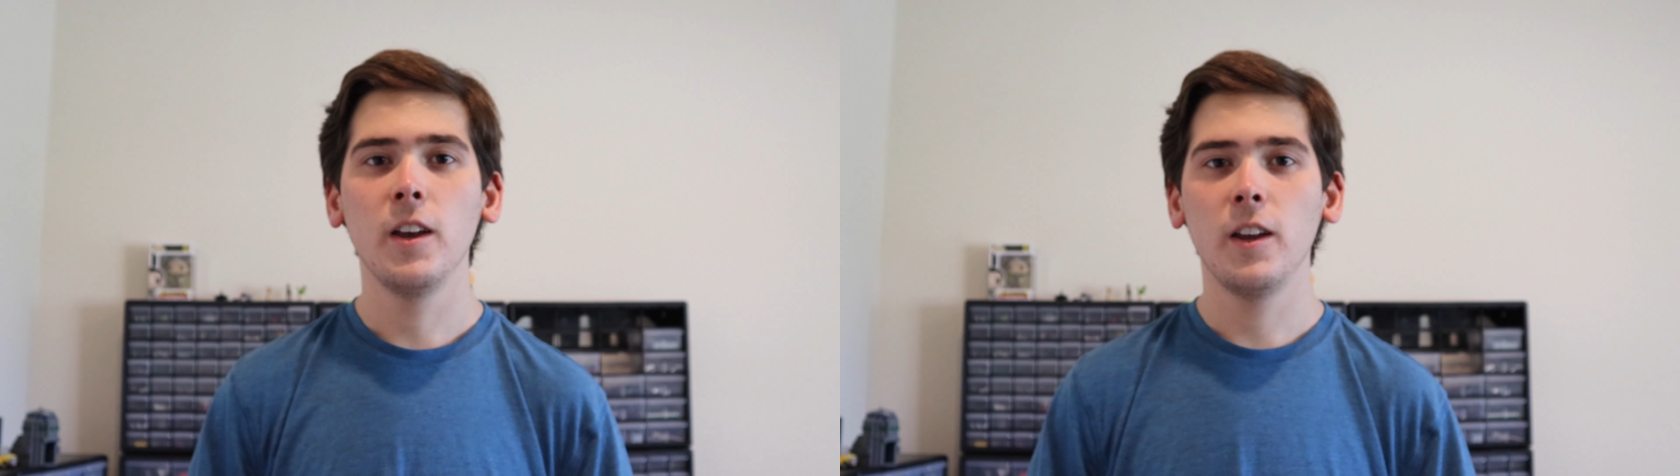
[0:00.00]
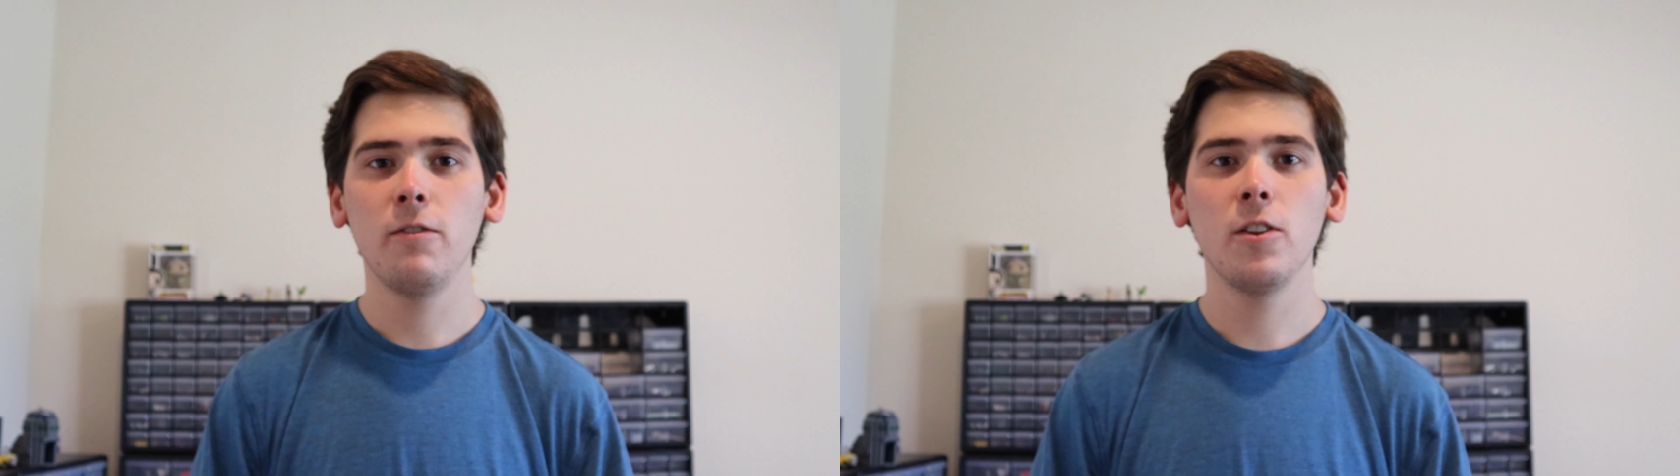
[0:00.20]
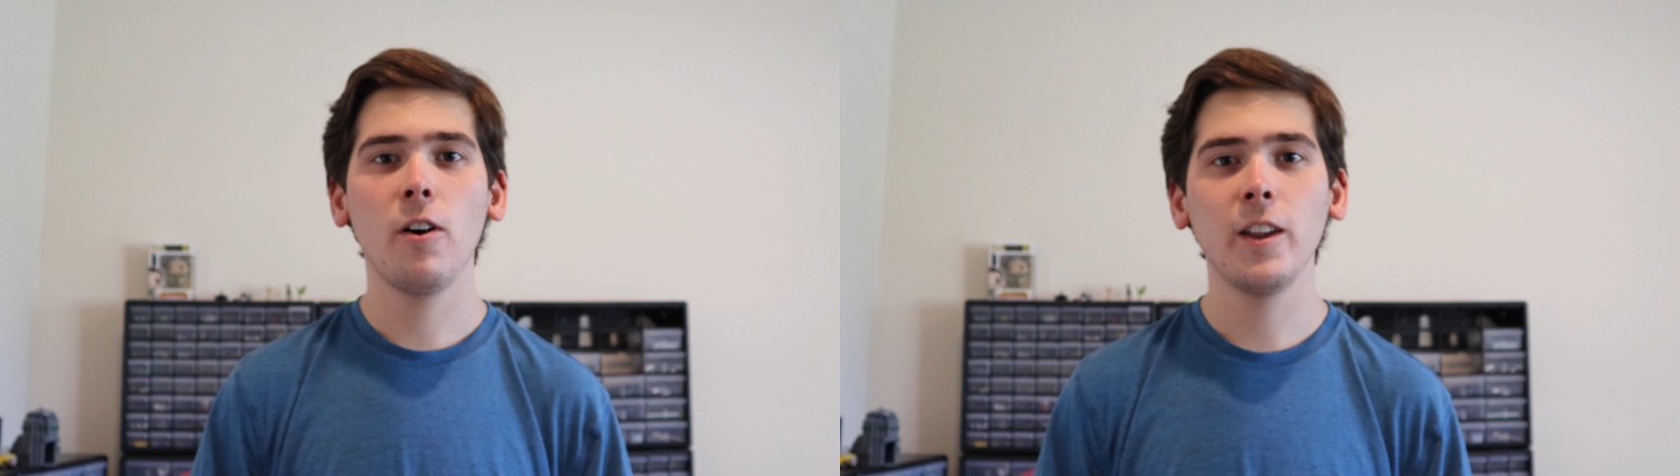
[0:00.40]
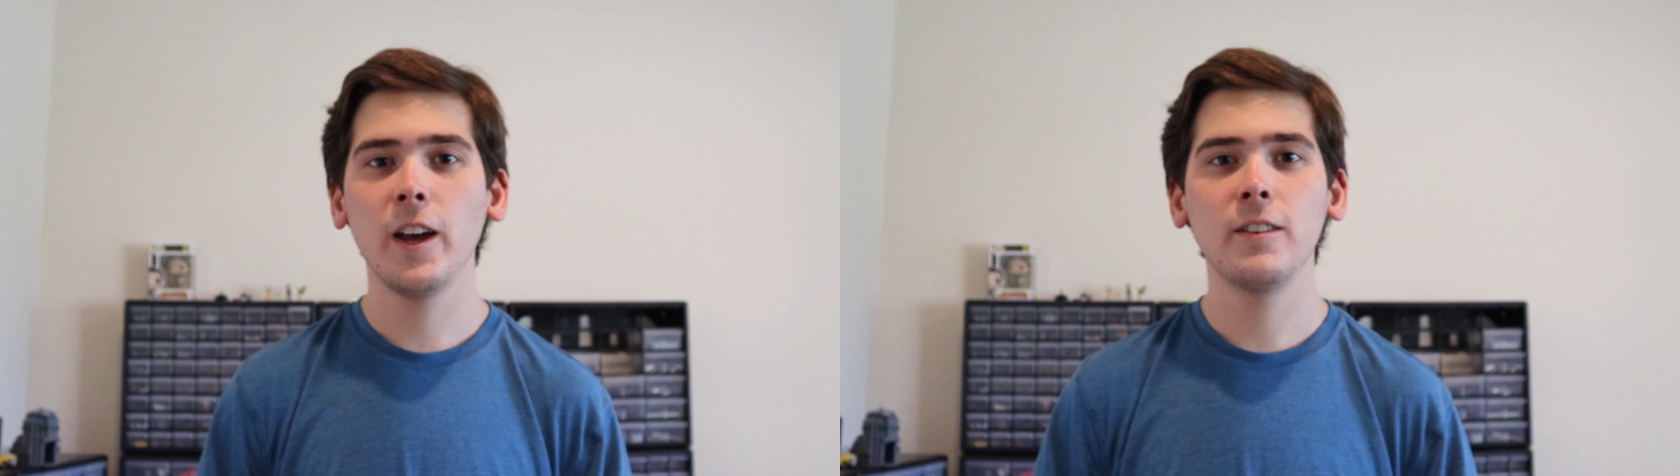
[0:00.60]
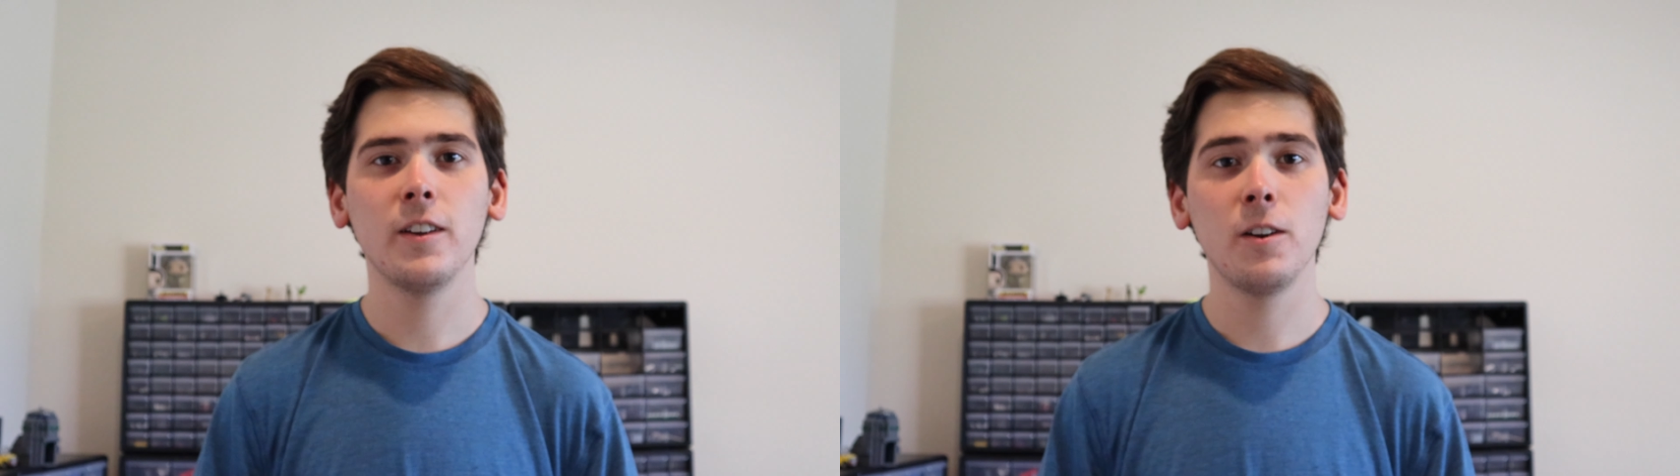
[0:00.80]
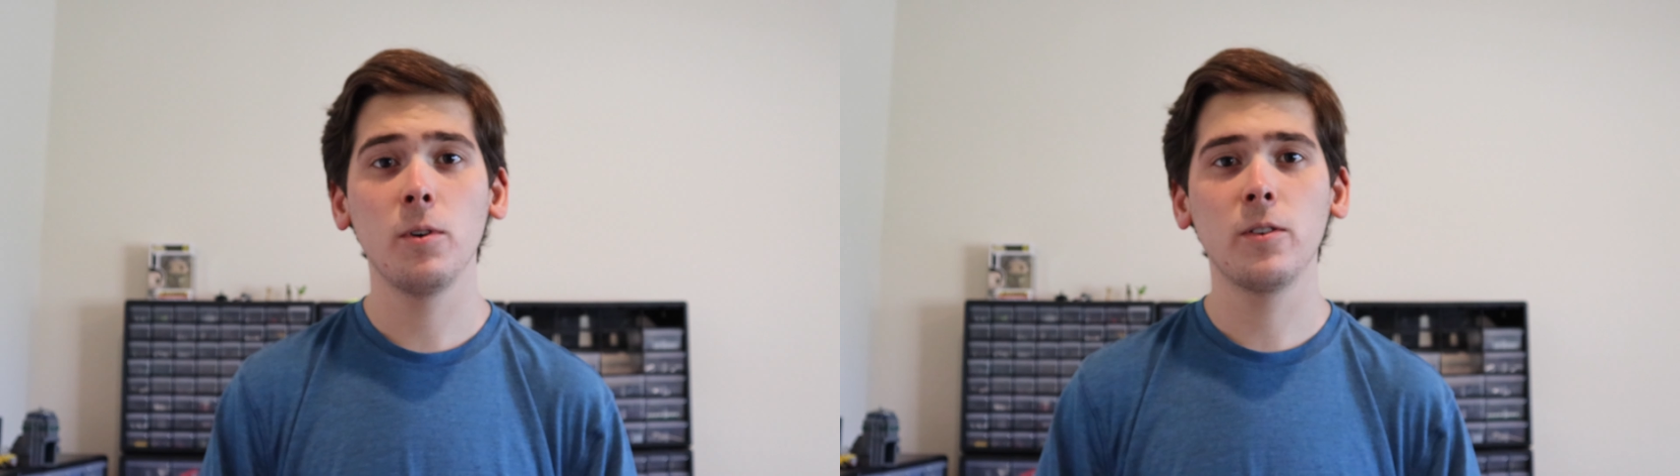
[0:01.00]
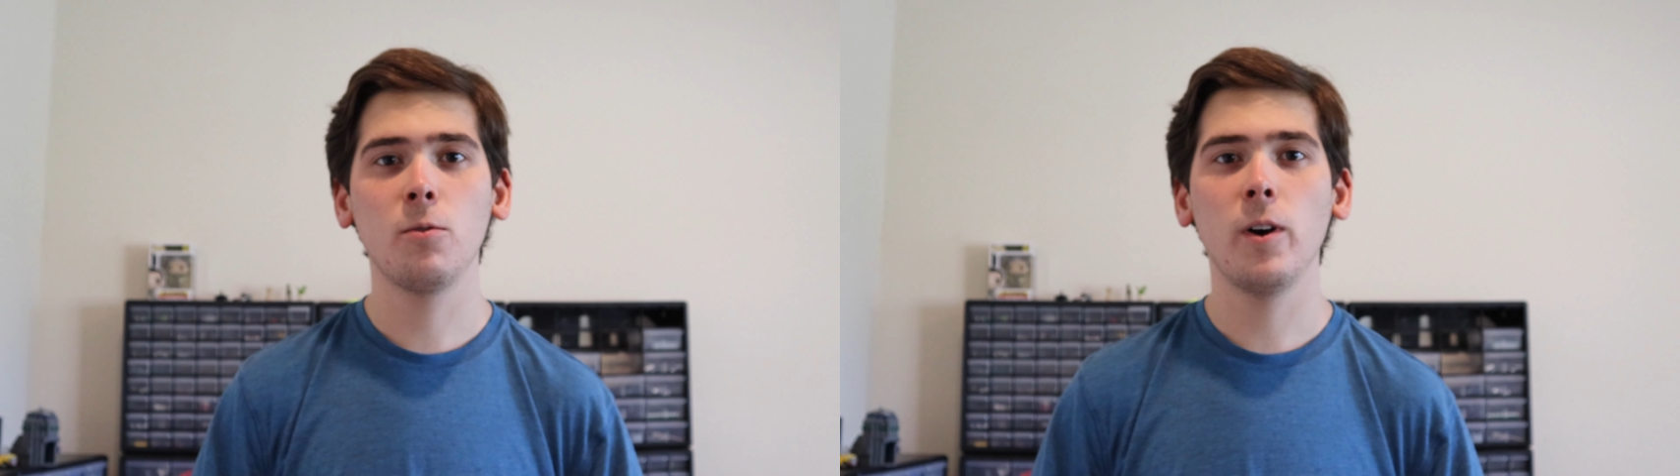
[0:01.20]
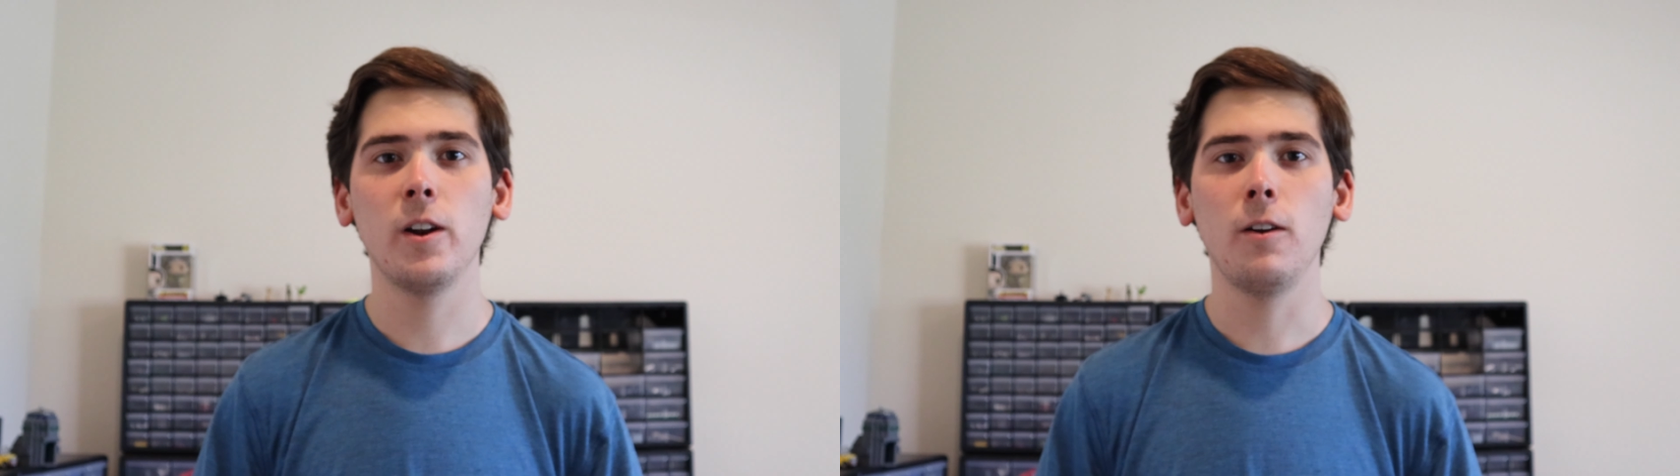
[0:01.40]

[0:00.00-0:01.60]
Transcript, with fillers: even though I liked it, it was quite